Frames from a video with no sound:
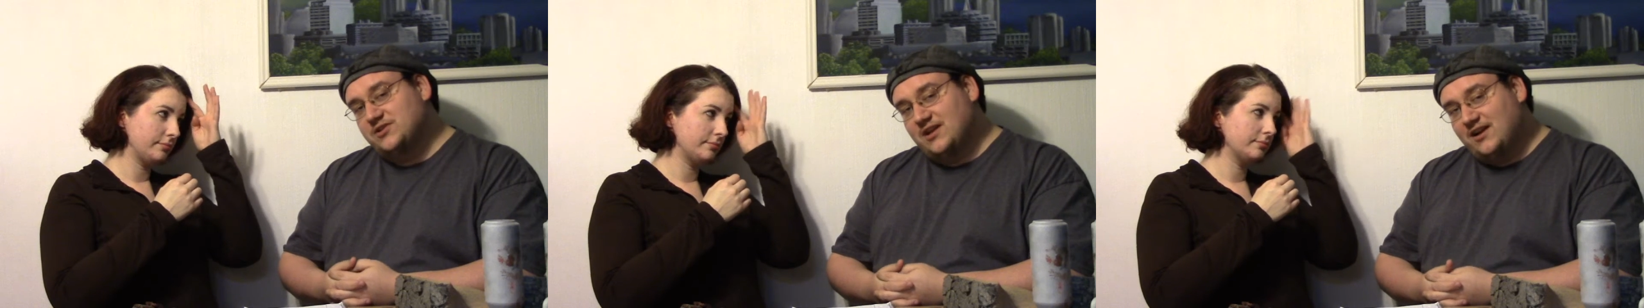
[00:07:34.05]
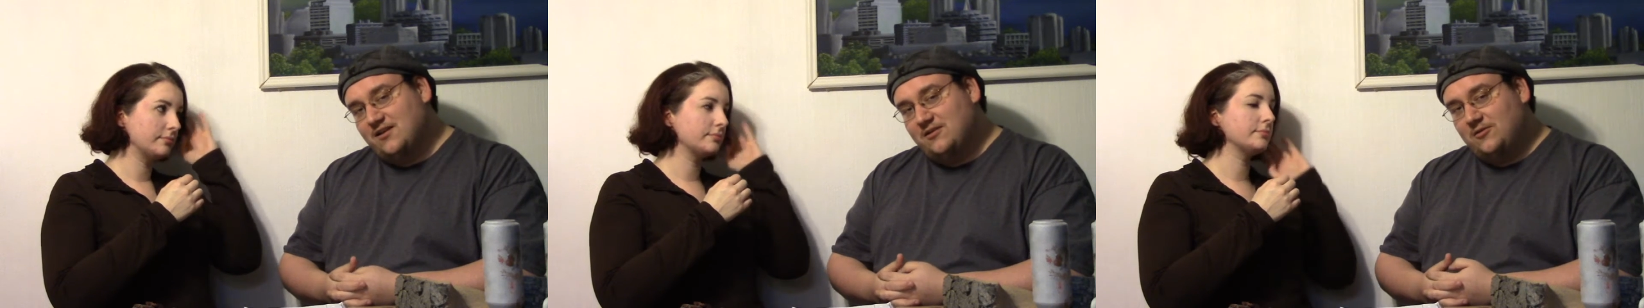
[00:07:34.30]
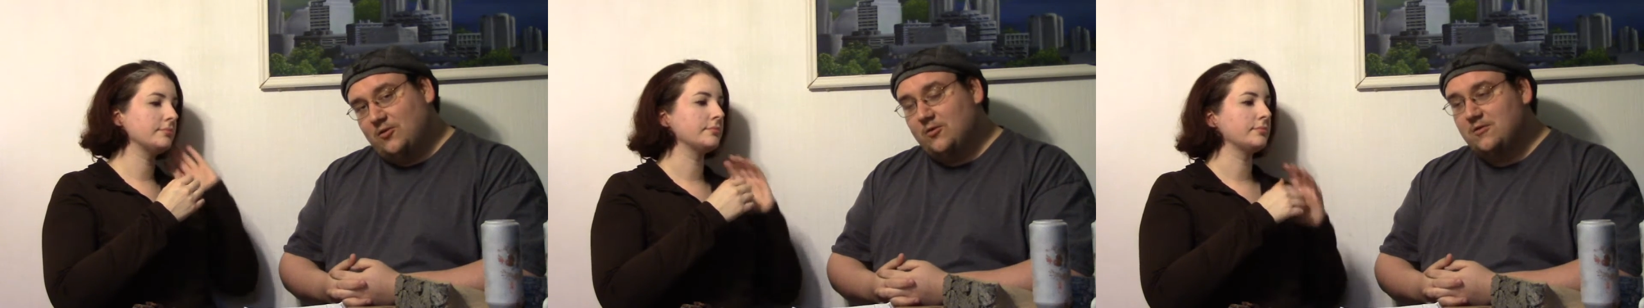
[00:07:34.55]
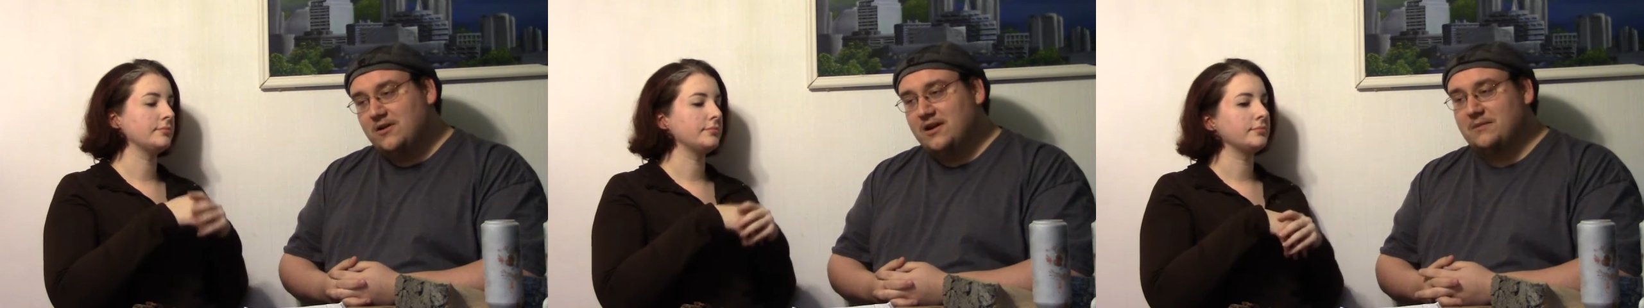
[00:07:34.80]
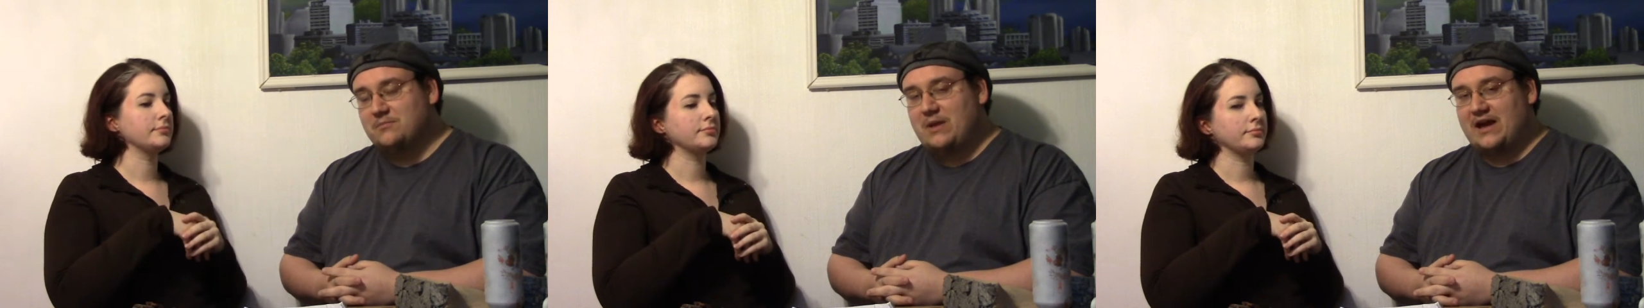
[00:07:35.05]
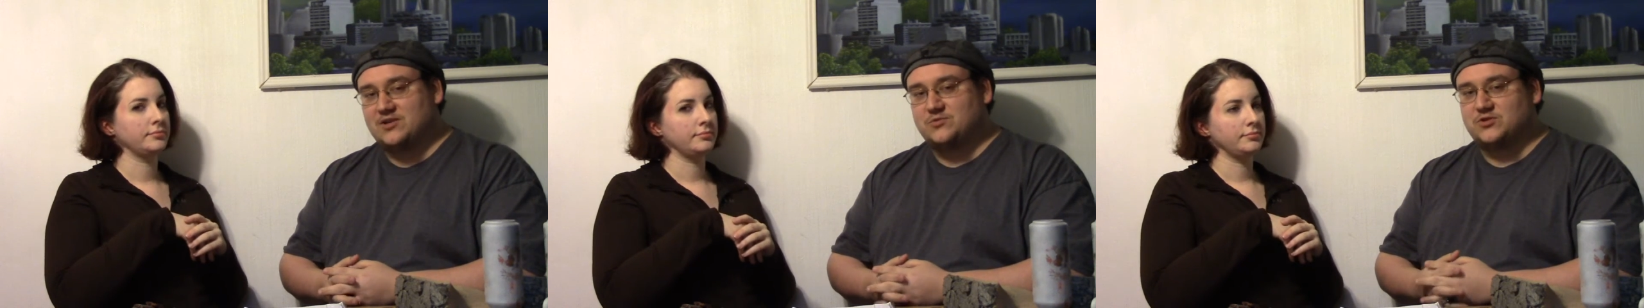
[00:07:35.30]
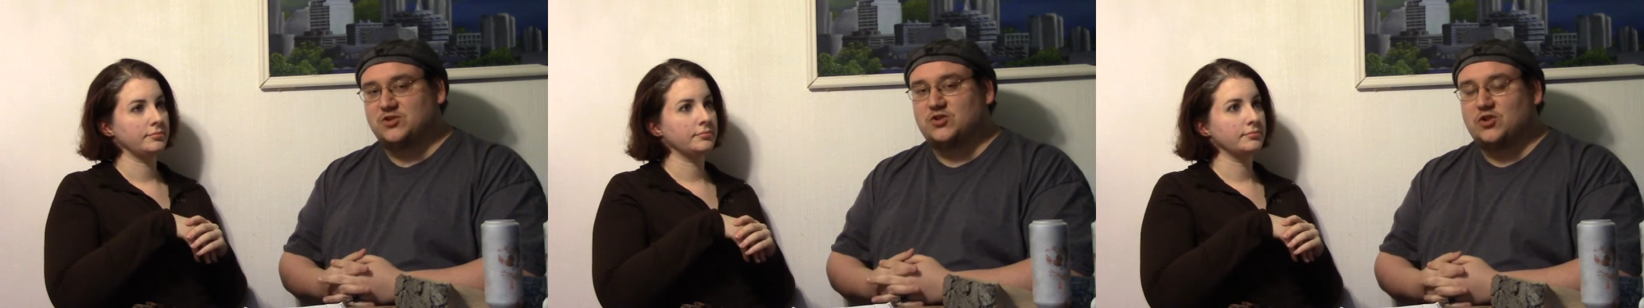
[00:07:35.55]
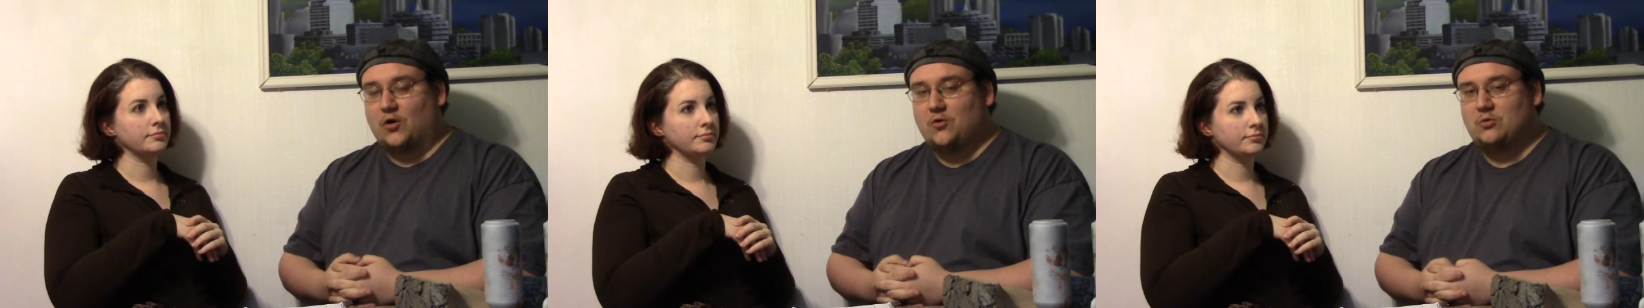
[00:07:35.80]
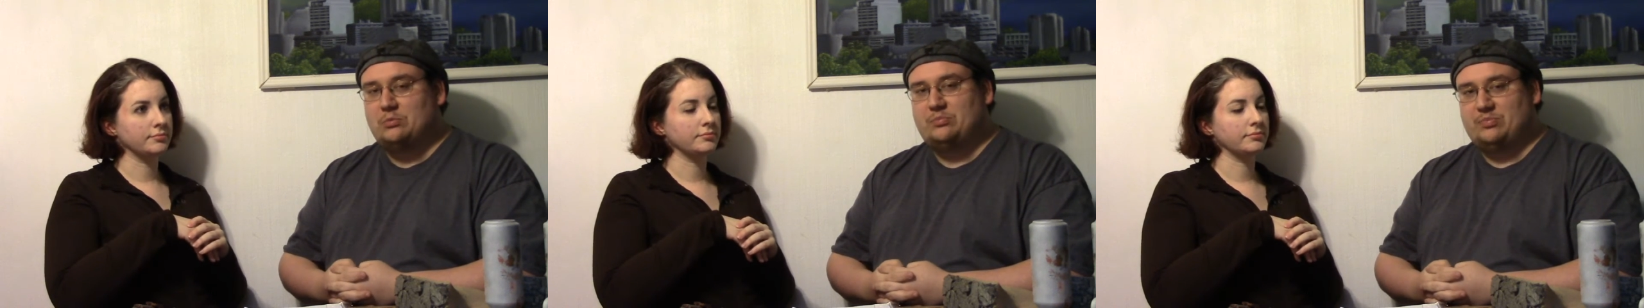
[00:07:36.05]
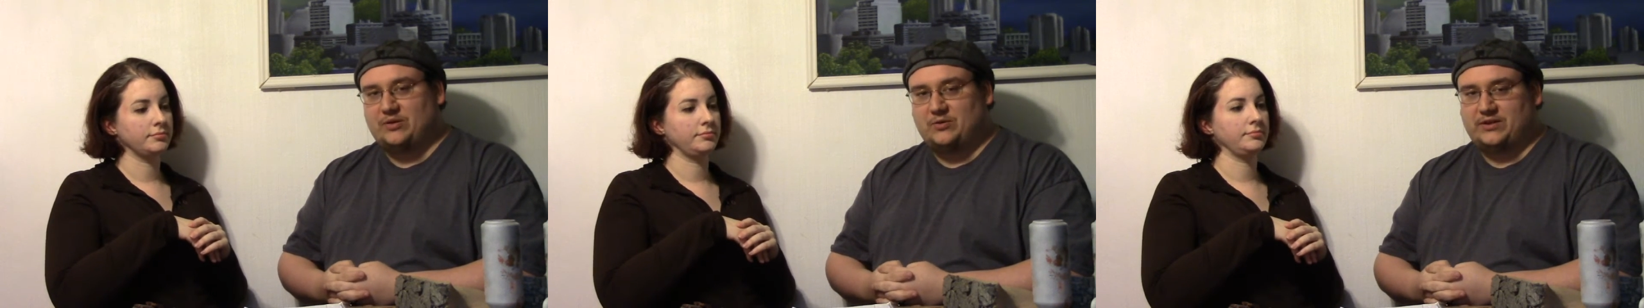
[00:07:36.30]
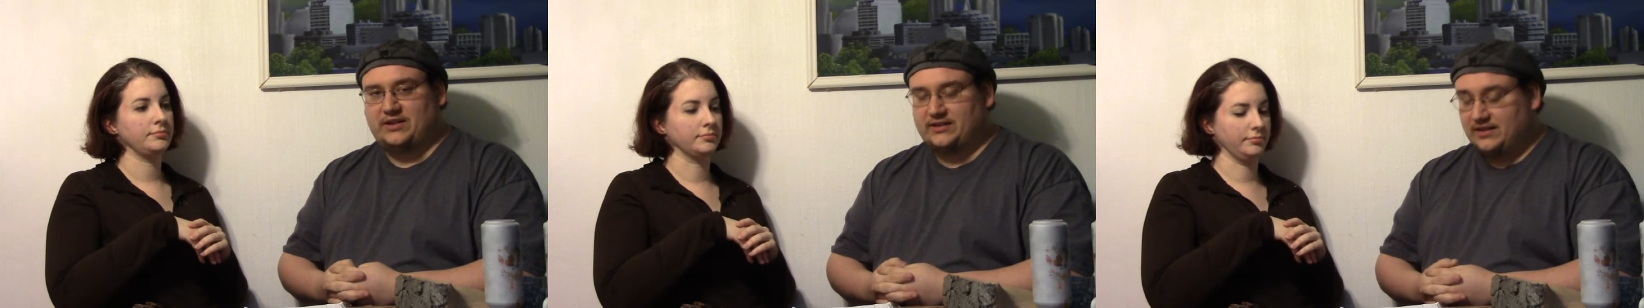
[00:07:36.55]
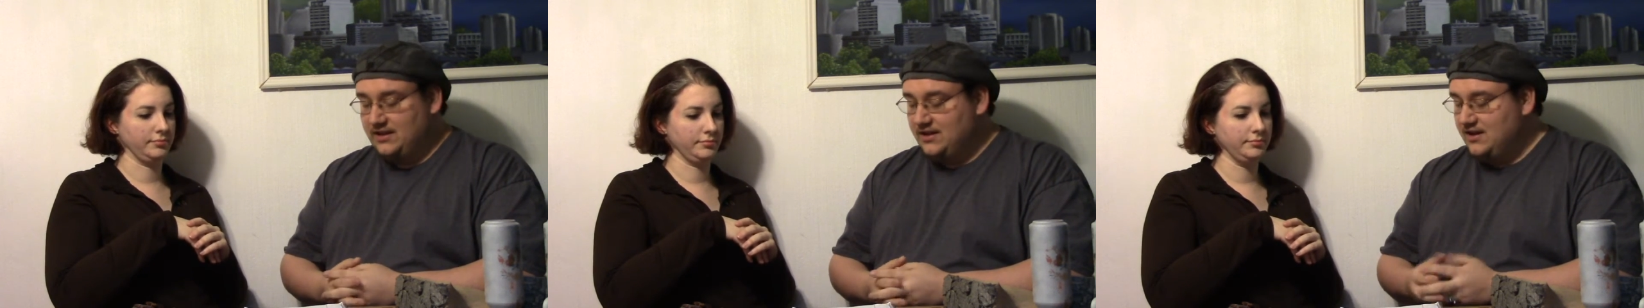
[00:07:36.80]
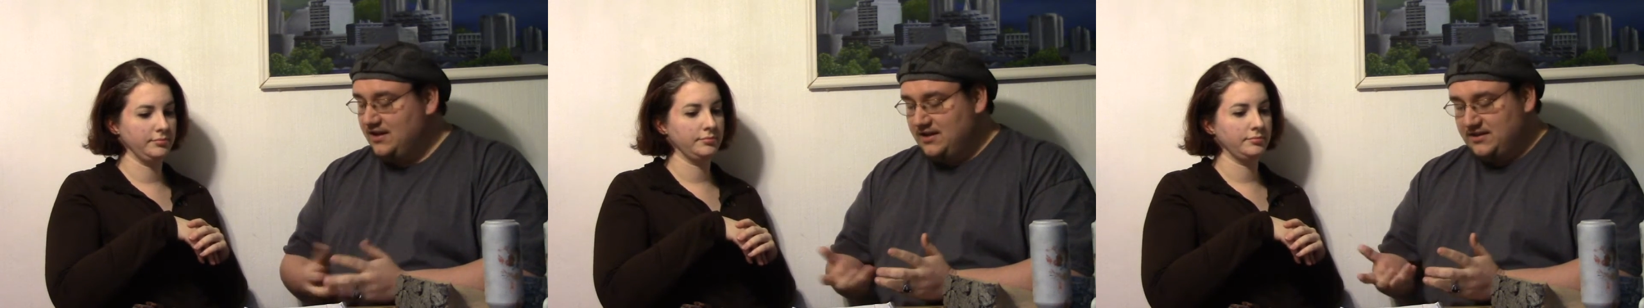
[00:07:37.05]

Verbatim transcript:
Speaker 1: style or a actual stone building. Mm-hmm.